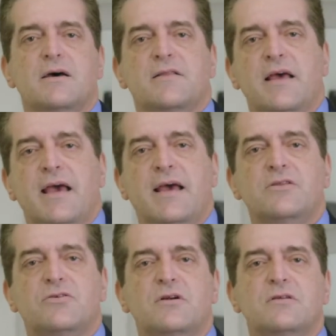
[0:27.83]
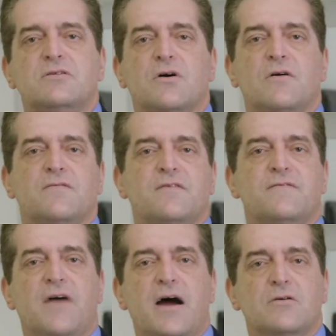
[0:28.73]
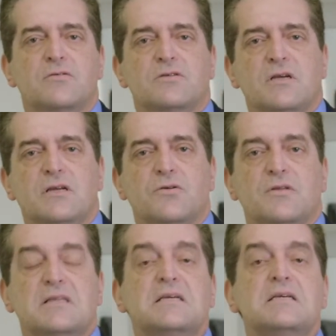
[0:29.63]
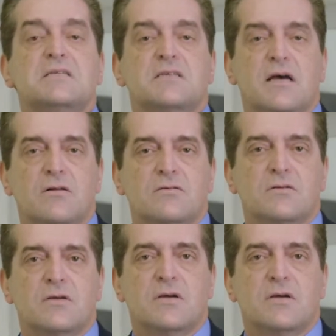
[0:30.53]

the entrance of the virus into the T cells.